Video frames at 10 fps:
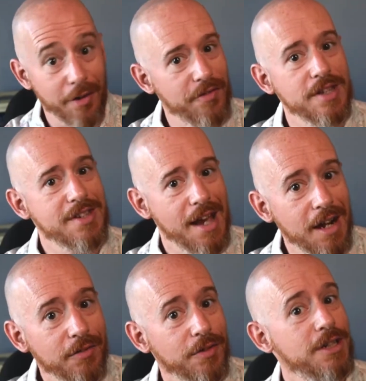If it's got
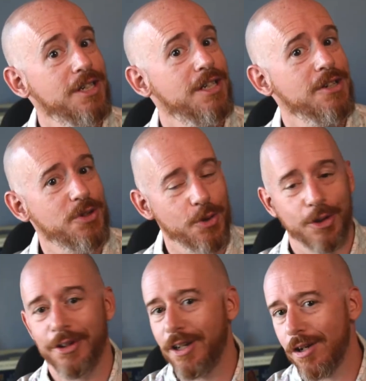a rich
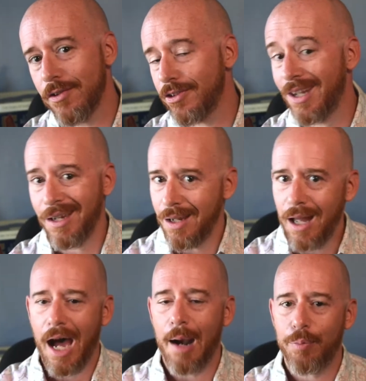historical narrative,
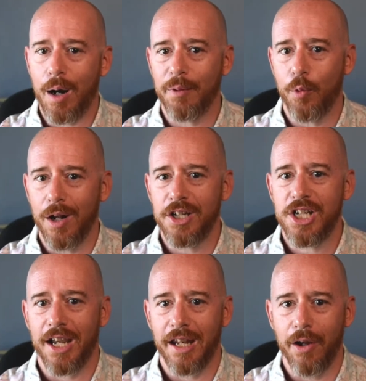I probably want to
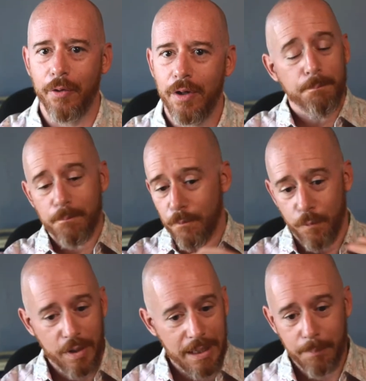check it out.
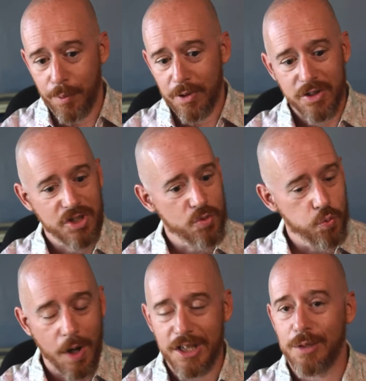Reading books,
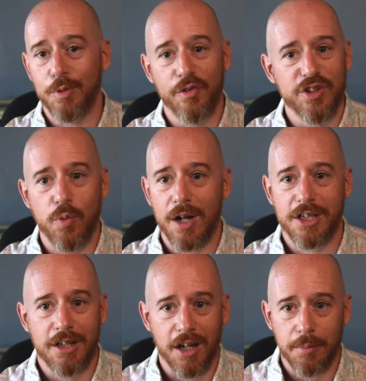watching movies,
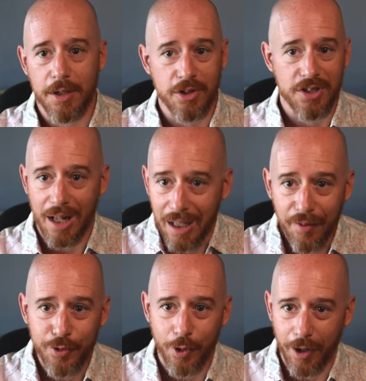watching documentaries, I
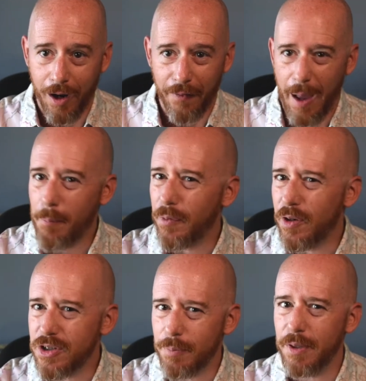love doing all that, but
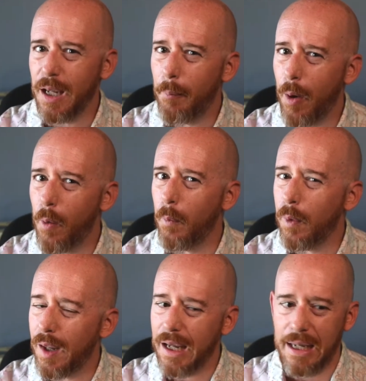there's something about
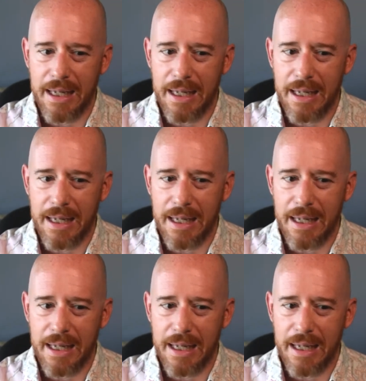playing